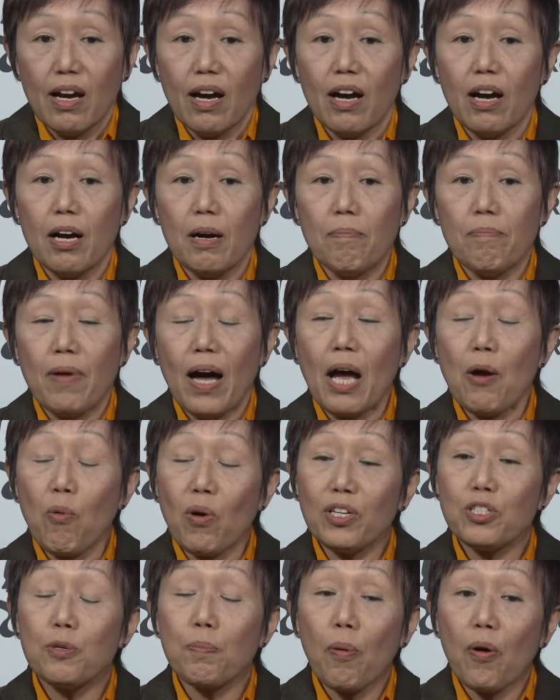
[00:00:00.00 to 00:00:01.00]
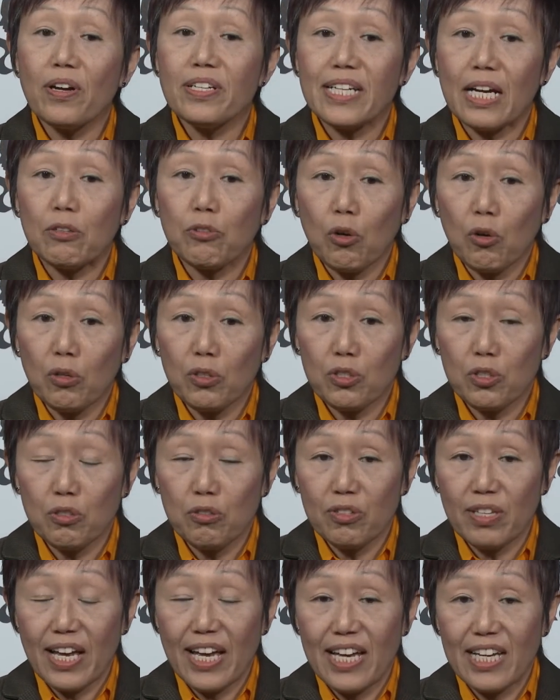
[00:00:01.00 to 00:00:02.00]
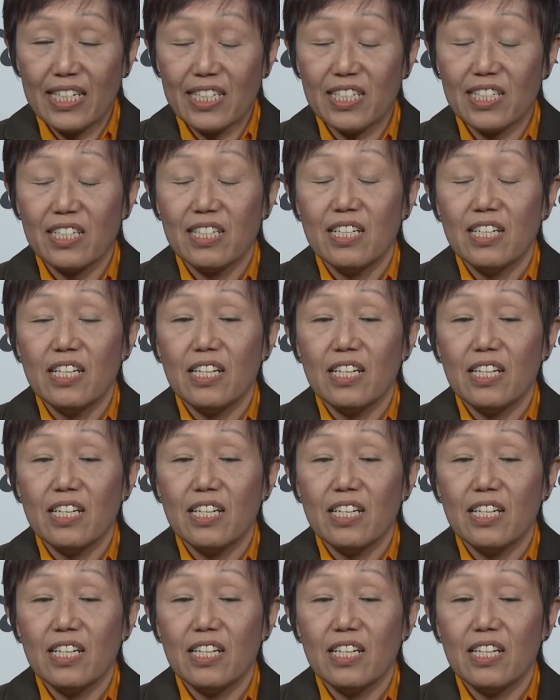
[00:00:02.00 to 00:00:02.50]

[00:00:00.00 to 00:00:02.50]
I want to point out also that